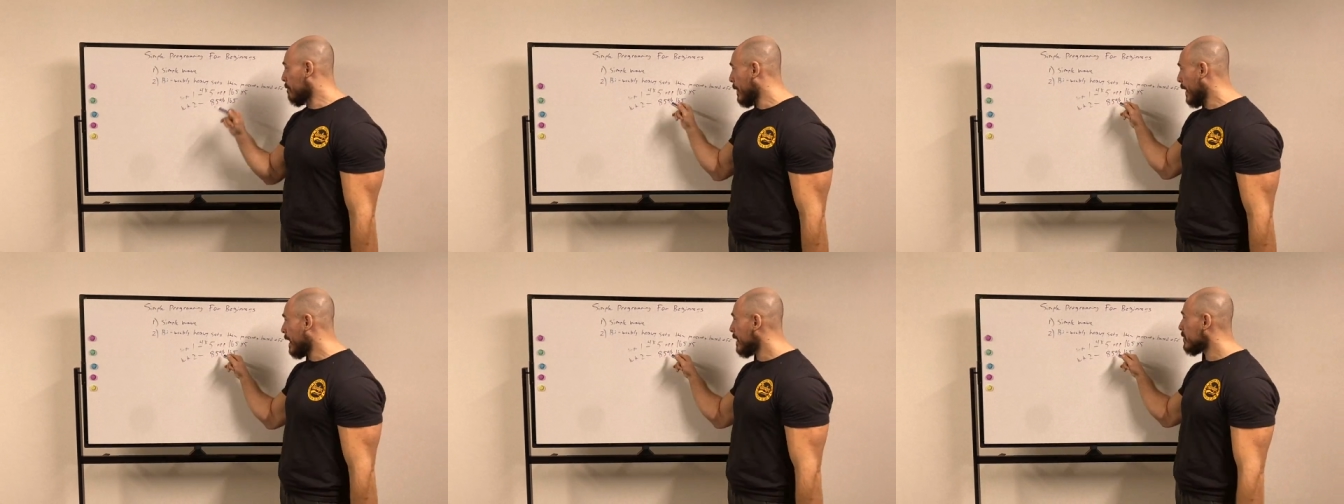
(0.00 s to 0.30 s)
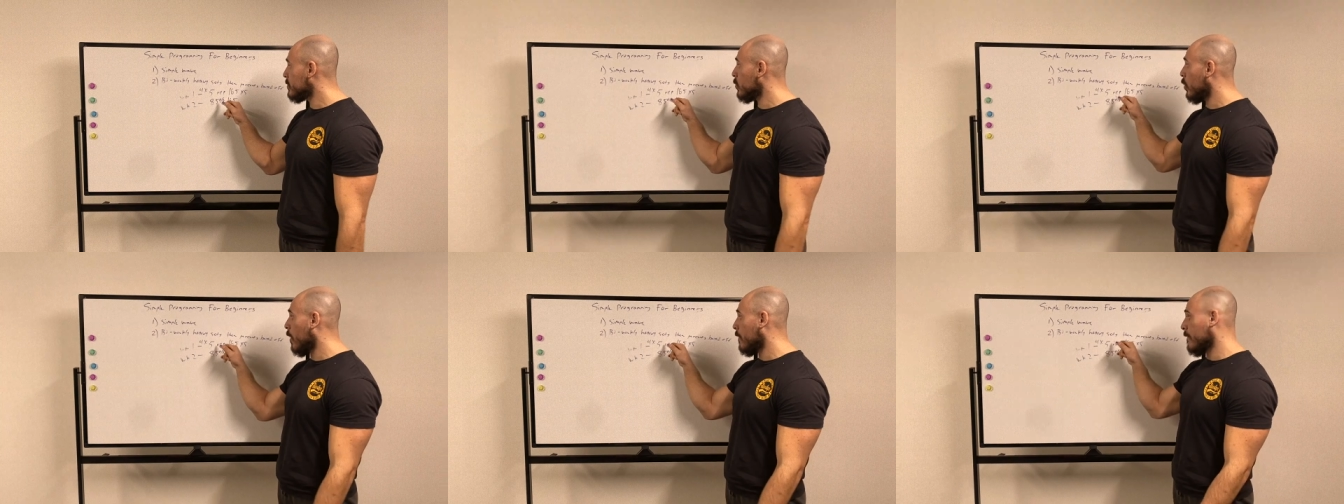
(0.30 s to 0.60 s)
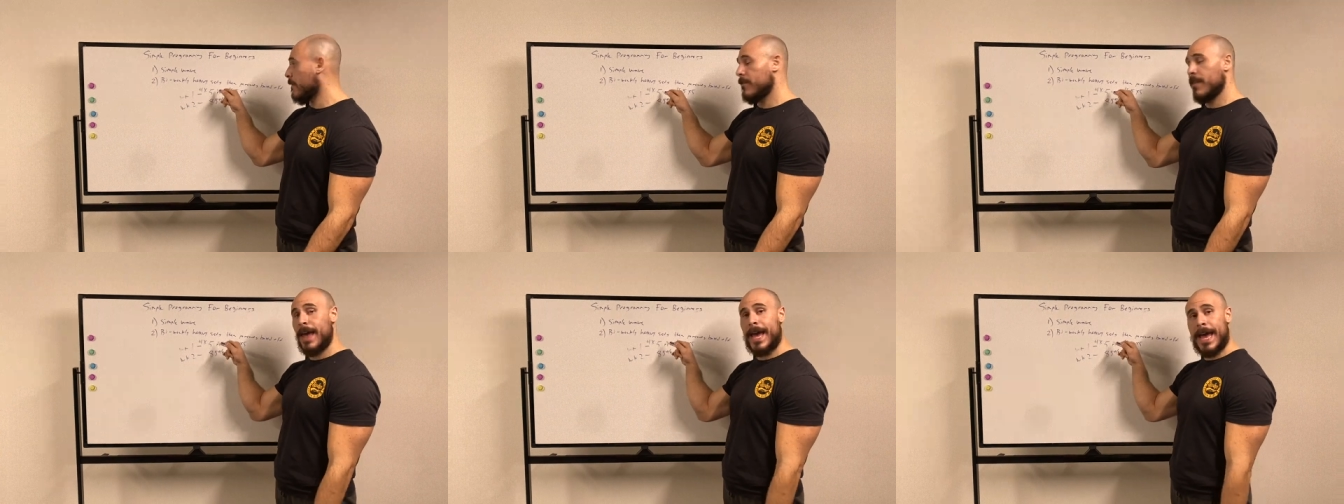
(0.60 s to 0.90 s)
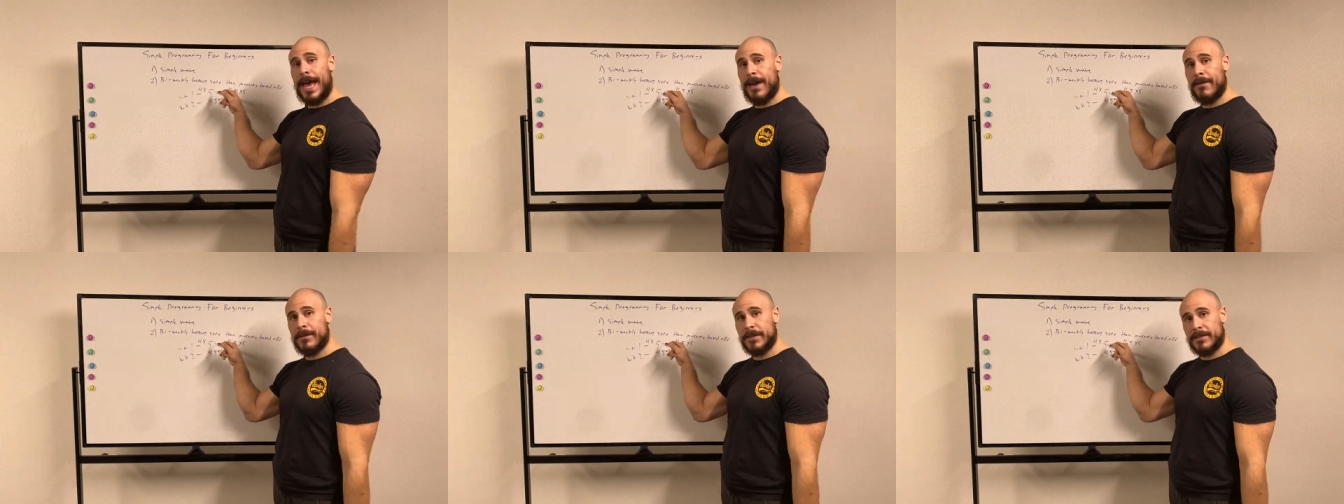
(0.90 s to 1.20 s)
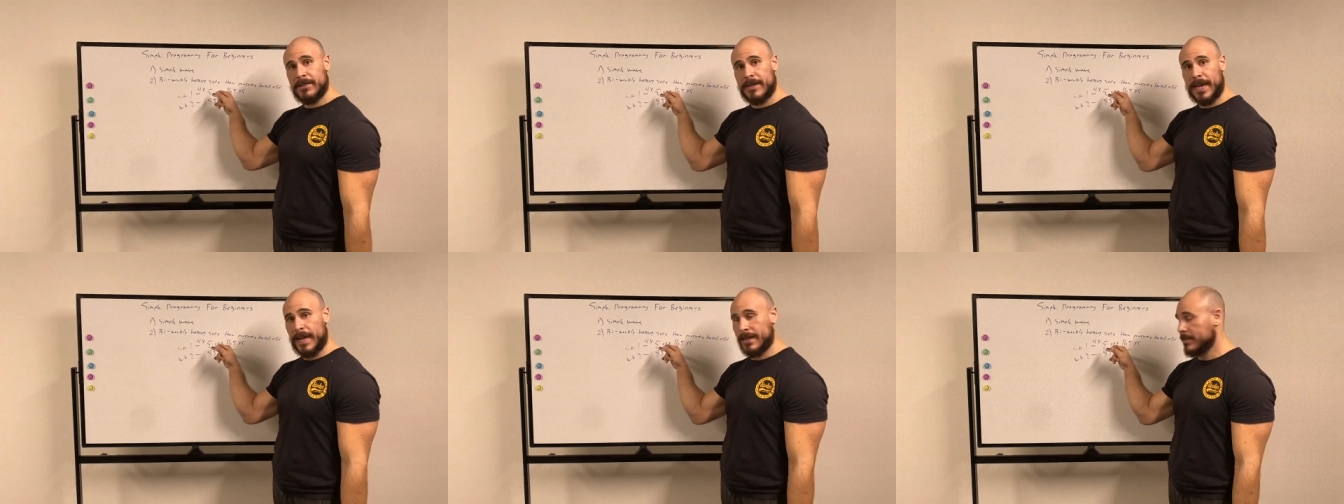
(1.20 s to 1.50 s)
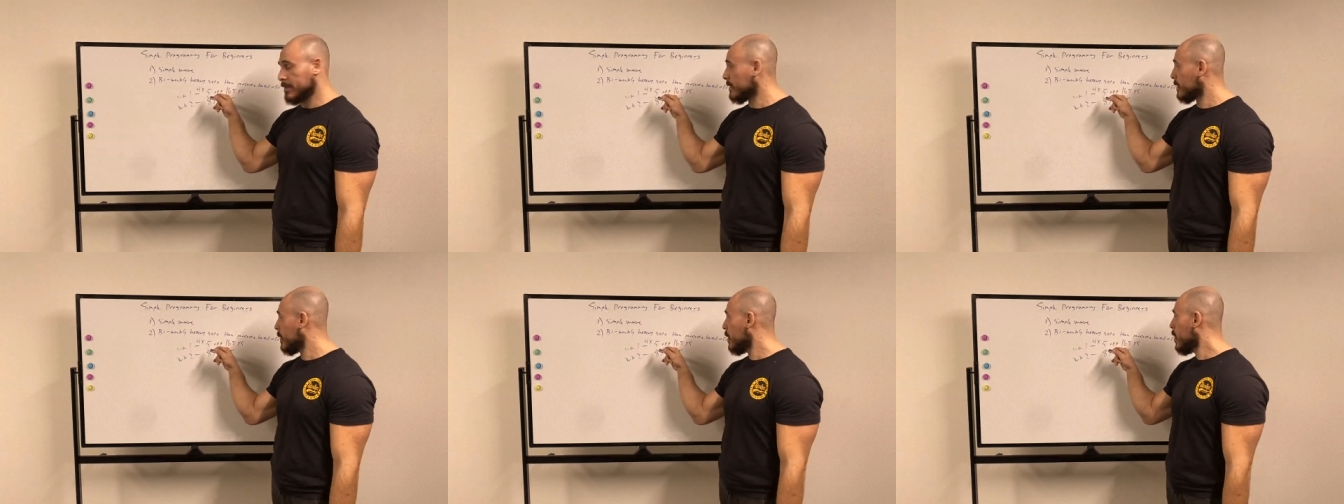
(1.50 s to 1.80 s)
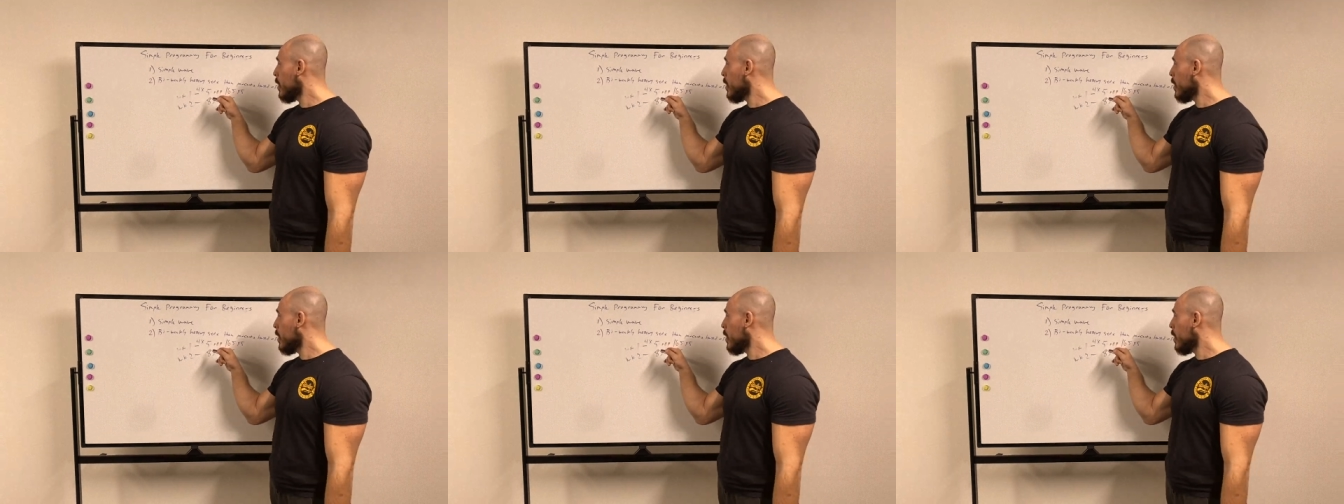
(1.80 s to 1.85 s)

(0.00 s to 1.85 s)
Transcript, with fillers: Based off of that heavy set.